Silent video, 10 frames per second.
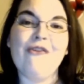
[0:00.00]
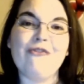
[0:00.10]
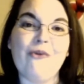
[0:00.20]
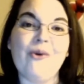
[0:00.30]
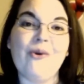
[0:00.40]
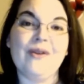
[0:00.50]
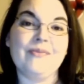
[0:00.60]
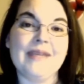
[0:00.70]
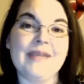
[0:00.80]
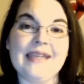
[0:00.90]
4
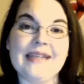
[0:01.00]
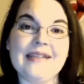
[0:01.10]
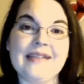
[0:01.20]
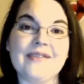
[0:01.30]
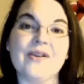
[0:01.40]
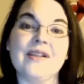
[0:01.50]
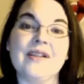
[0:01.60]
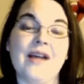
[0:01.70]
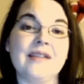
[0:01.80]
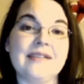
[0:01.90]
of my kids are on the
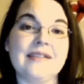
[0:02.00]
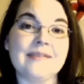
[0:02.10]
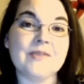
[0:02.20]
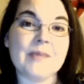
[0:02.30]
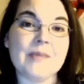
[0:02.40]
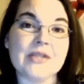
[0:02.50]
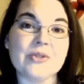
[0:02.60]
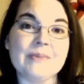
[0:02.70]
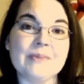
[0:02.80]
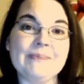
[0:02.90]
autism
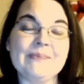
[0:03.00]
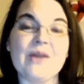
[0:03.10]
spectrum.